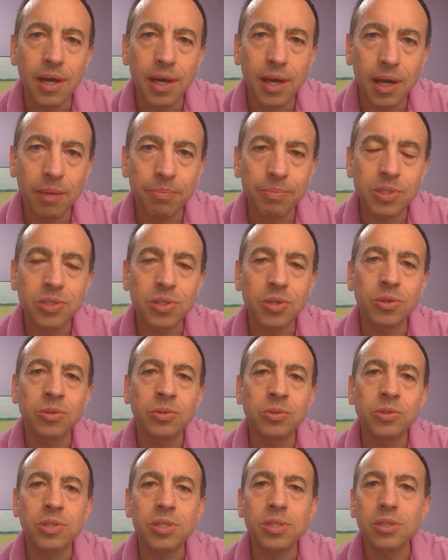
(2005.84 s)

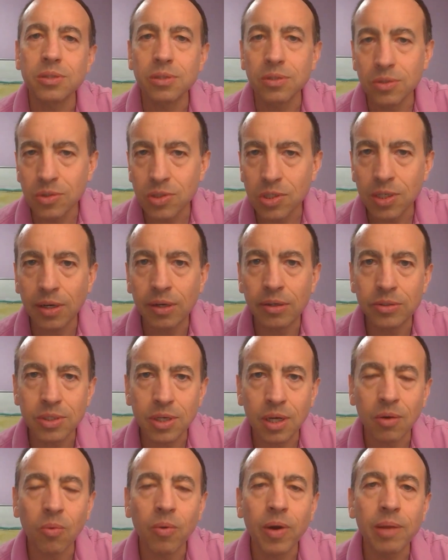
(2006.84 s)
episodes. Cheryl's
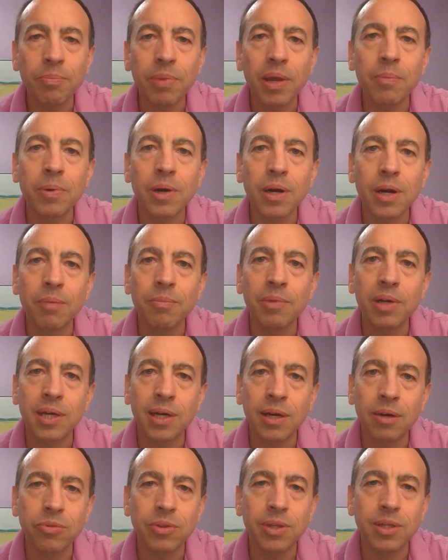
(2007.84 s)
got a white paper coming
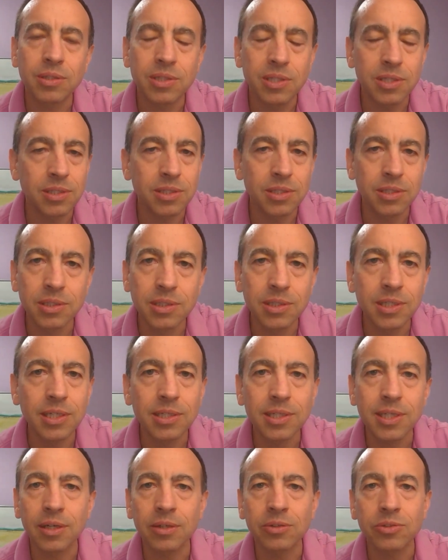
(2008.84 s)
out that
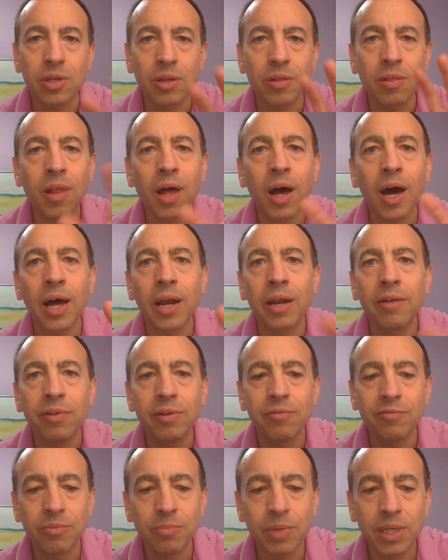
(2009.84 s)
details a lot of
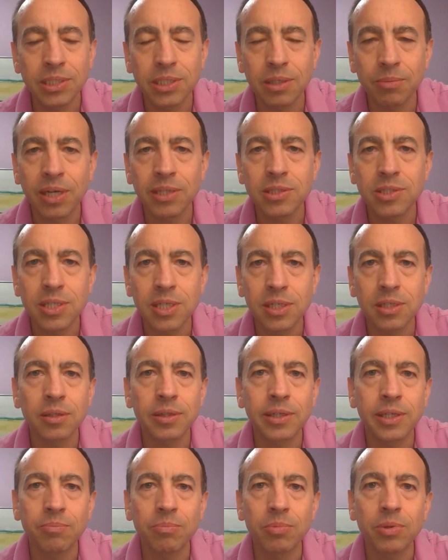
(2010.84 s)
information about
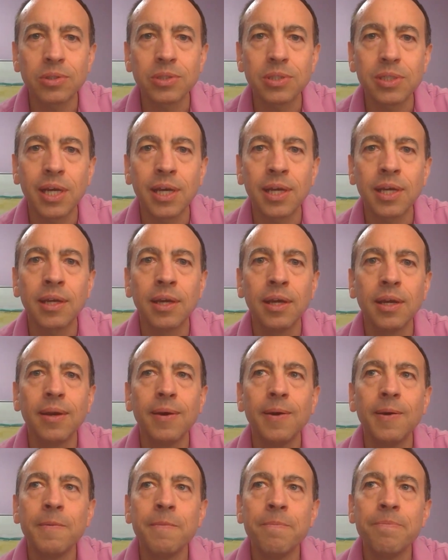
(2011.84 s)
signaling per se.
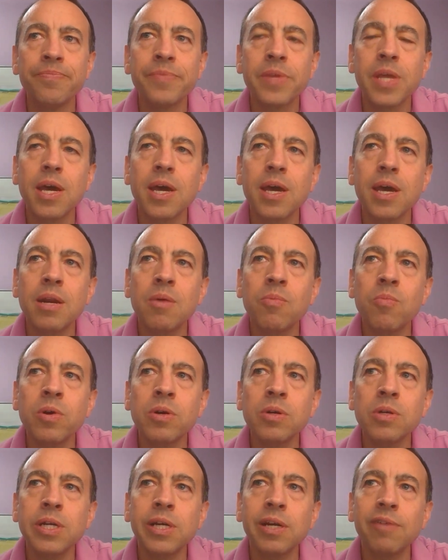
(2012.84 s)
And I'm
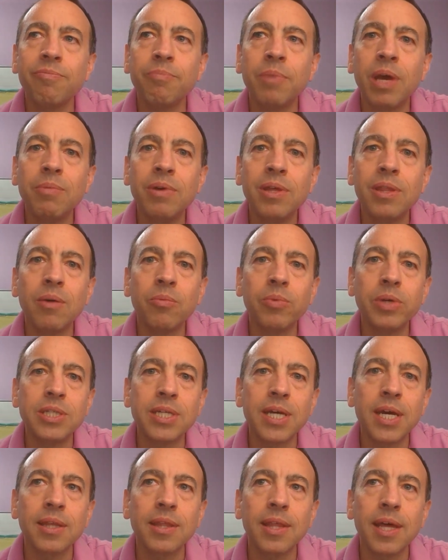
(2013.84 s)
wondering if maybe then we
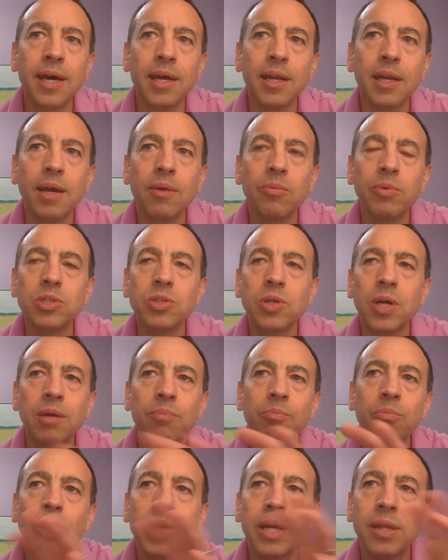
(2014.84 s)
take that and we try to
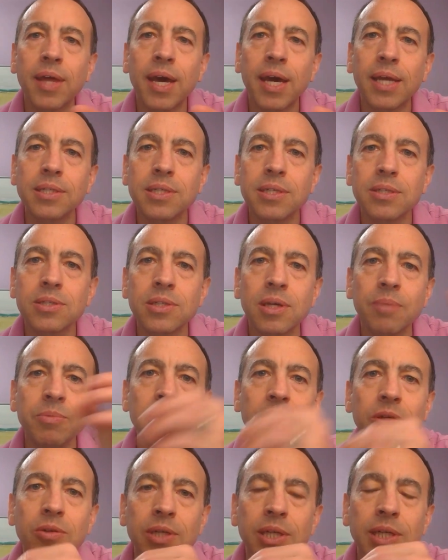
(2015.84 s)
bring that to some
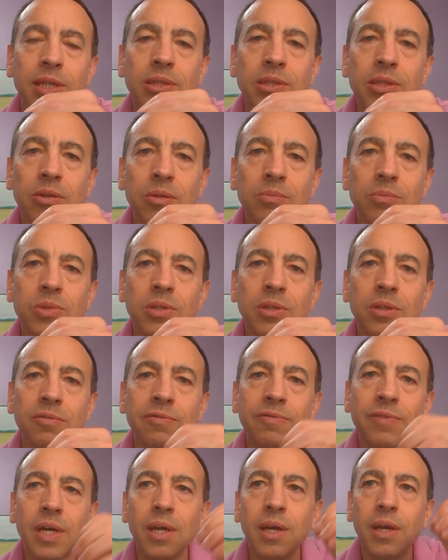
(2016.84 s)
degree in terms
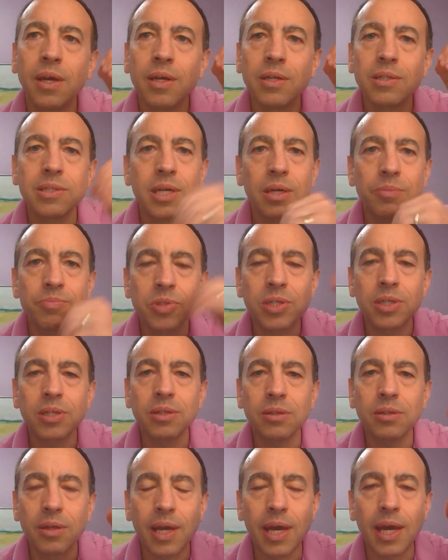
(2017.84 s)
of tips
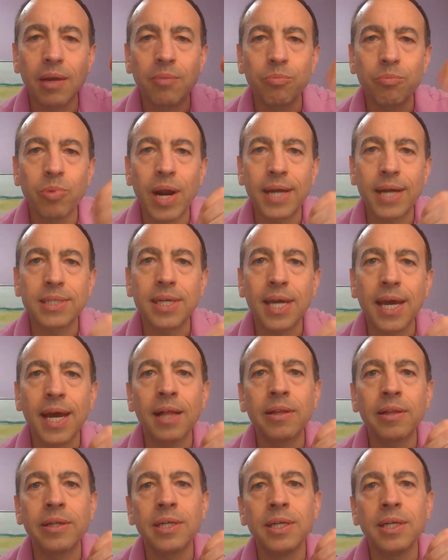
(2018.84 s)
and
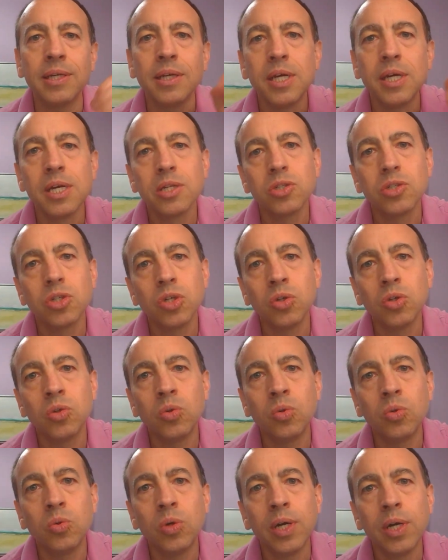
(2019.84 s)
practicality
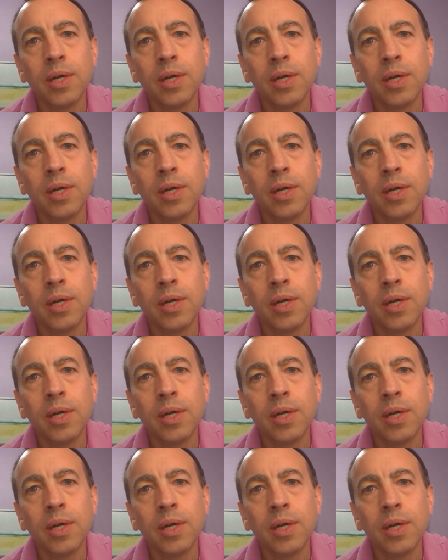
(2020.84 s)
to